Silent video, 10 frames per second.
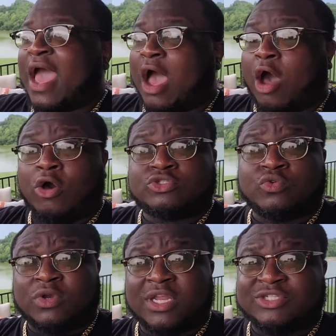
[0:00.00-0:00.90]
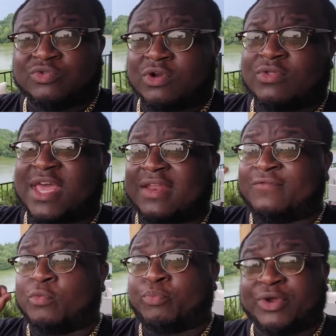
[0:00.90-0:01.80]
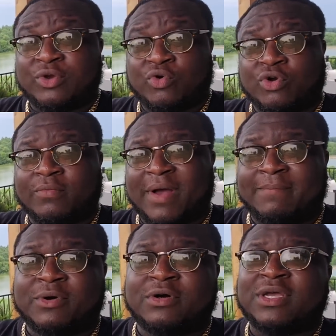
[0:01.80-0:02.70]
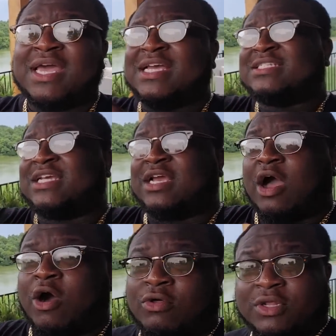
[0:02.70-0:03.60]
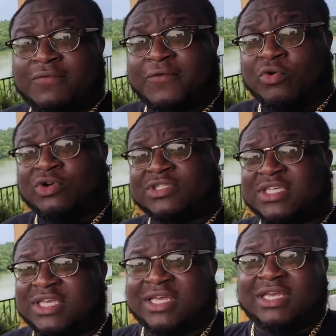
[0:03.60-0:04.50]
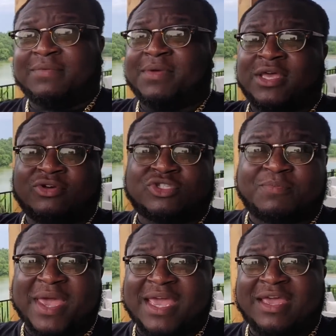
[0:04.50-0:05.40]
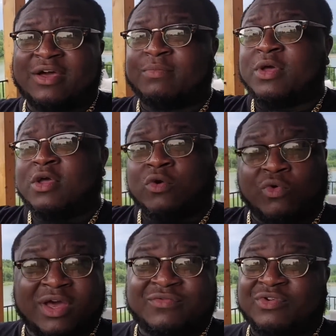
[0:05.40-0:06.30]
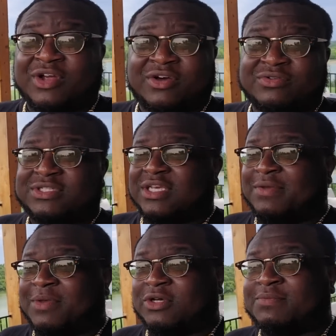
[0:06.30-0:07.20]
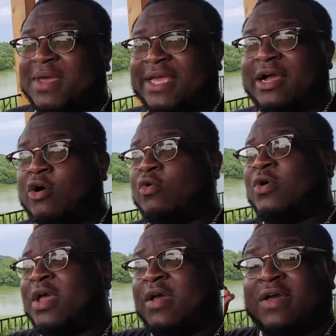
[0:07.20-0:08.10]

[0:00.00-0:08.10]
I also want to let you know that if you pre-ordered my book, check all of the folders in your email, spam, wherever else emails may go.